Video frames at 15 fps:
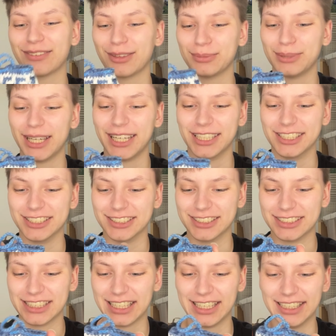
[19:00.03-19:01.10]
the patterns
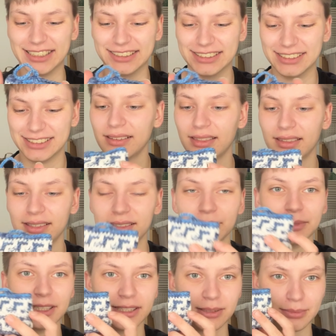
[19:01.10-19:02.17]
and the
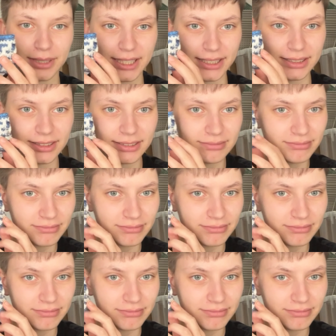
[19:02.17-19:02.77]
symbolism behind it.